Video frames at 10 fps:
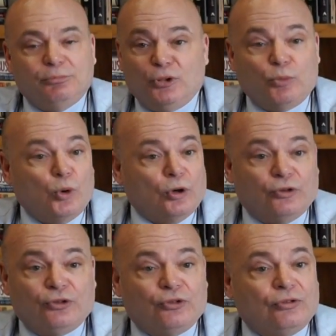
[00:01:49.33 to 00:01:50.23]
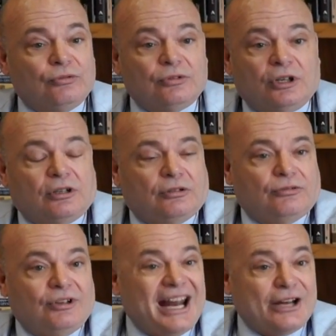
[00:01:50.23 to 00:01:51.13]
Billboards
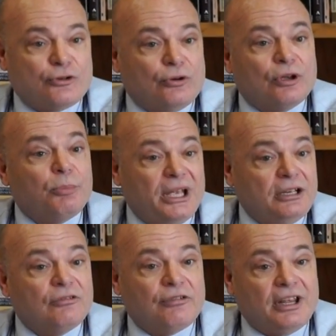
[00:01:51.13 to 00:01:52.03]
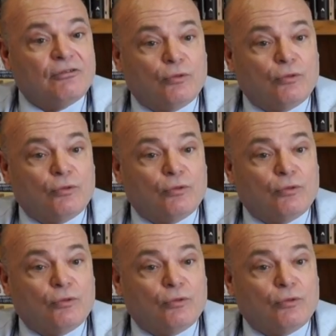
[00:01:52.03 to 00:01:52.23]
are a natural companion for that